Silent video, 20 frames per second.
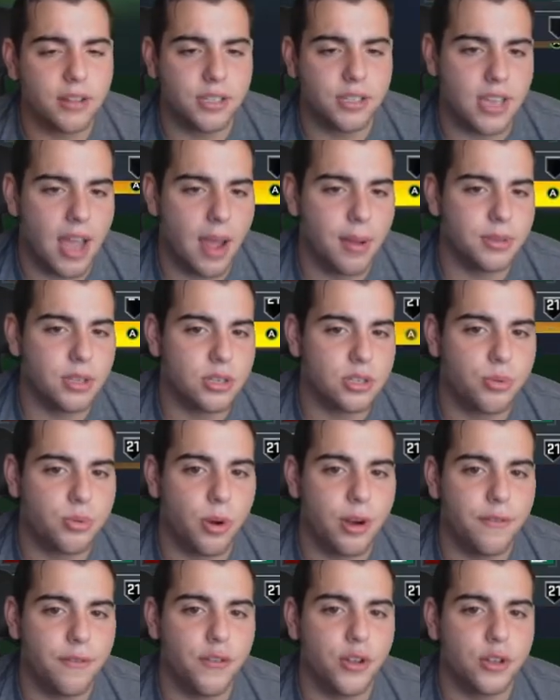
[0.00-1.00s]
this Amethyst
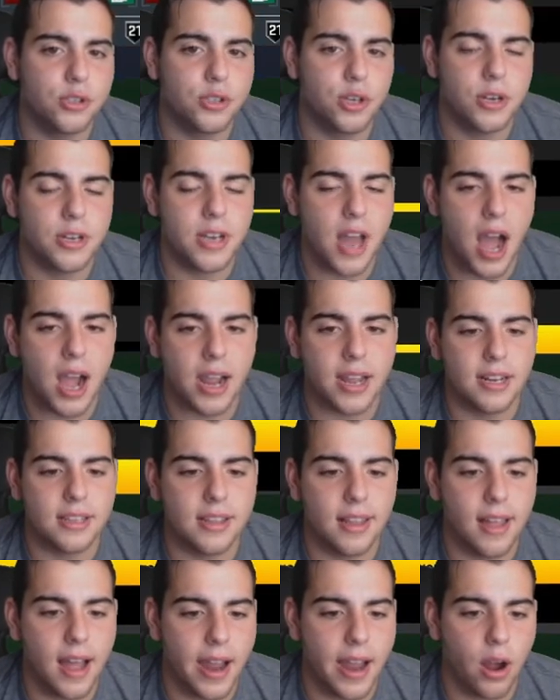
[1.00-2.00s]
20 filter. Not going to
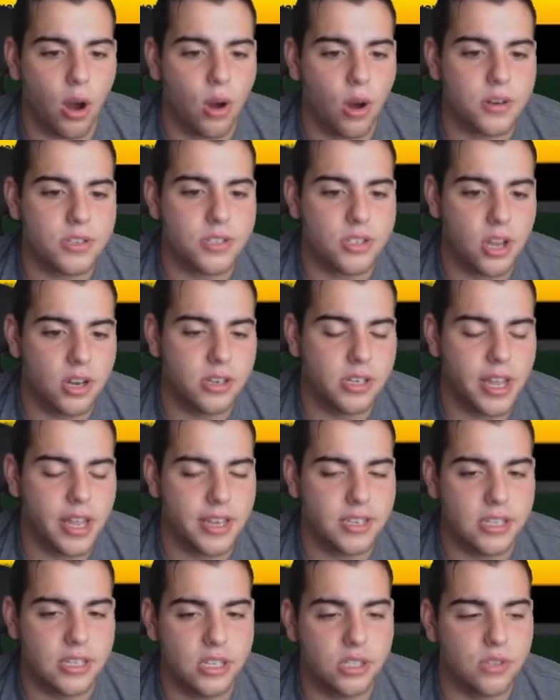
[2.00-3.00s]
lie, on
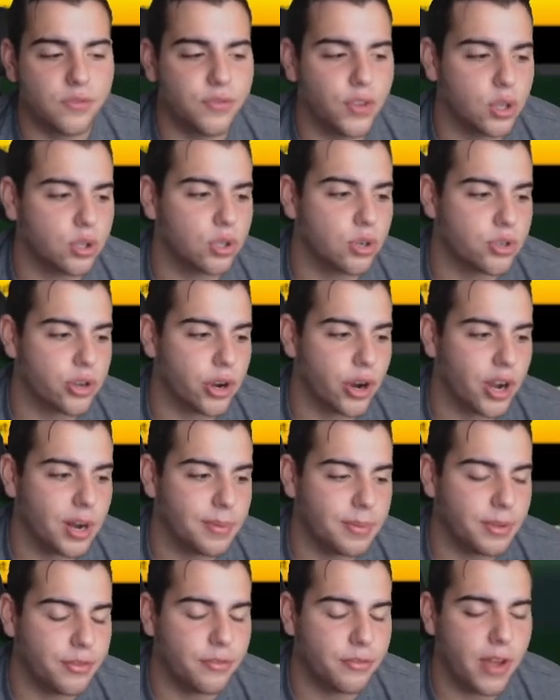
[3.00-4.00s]
Sundays, these filters are going
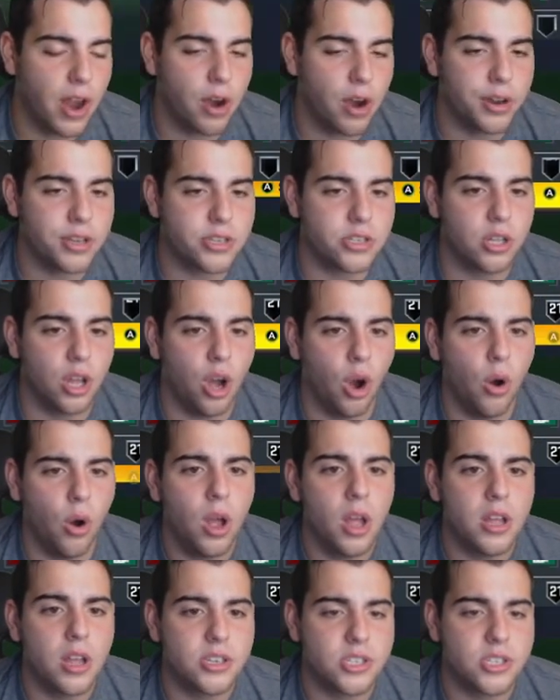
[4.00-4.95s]
to be very slow.